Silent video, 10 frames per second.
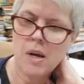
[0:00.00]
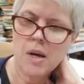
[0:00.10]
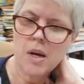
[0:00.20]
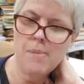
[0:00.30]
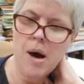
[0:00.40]

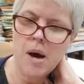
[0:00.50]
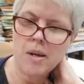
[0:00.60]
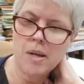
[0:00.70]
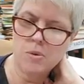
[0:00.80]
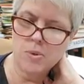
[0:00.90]
"Come on,"
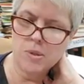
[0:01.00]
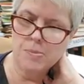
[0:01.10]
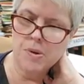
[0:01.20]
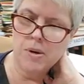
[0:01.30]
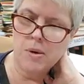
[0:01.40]
he
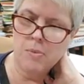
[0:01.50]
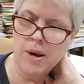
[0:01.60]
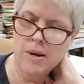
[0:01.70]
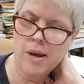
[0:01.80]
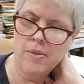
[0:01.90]
whispered, and
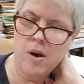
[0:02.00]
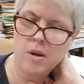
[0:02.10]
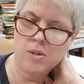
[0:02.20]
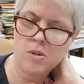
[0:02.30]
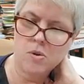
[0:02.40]
ran down the
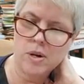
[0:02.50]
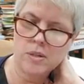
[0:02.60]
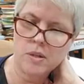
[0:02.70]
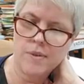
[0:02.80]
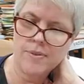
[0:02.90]
hall to
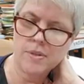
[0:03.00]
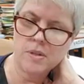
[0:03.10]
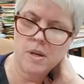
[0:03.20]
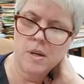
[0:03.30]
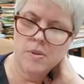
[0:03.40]
Dorian's office.
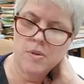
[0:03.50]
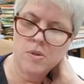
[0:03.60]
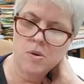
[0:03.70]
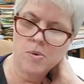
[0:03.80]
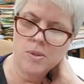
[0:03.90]
The
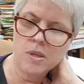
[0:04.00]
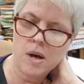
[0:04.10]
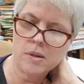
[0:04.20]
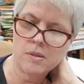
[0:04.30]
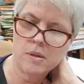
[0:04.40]
door was
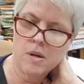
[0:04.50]
locked.